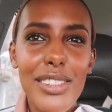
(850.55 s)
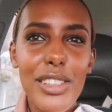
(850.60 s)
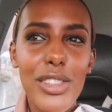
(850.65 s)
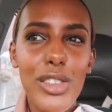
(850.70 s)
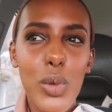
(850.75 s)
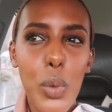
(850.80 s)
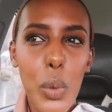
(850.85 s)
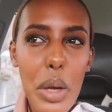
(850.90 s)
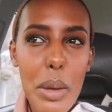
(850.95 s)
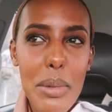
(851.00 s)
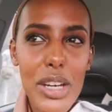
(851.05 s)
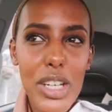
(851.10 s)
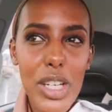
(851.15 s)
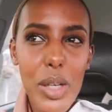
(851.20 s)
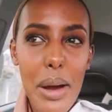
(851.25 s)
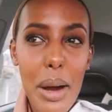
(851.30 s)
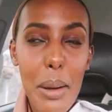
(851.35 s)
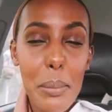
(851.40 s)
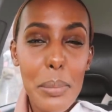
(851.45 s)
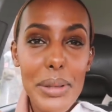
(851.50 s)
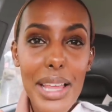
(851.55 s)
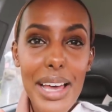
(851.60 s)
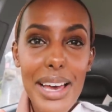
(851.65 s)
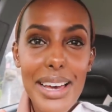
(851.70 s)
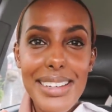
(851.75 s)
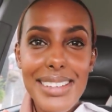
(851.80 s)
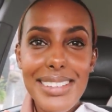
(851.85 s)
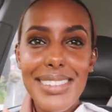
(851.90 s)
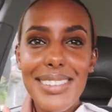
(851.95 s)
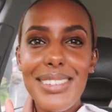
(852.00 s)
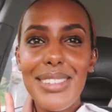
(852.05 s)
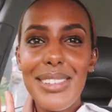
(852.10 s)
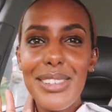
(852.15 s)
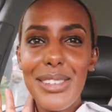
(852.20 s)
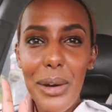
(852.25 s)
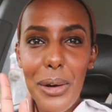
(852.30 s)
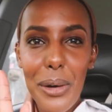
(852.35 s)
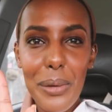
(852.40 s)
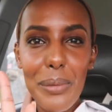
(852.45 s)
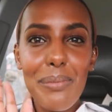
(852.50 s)
squeamish about blood.
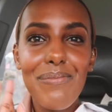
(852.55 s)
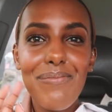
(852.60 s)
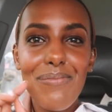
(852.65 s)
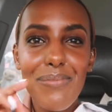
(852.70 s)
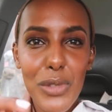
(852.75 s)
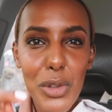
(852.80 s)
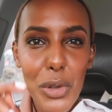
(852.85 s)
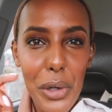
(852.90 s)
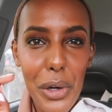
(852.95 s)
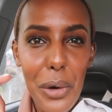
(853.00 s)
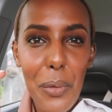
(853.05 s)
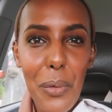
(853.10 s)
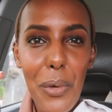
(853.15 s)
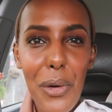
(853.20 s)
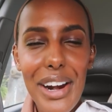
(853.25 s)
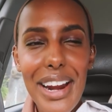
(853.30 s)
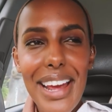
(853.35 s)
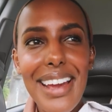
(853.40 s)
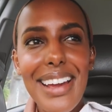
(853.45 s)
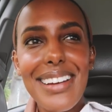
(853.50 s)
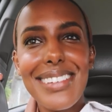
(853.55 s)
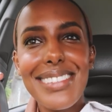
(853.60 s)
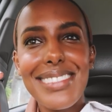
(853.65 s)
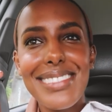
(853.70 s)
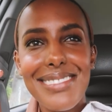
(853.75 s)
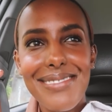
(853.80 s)
So trigger warning,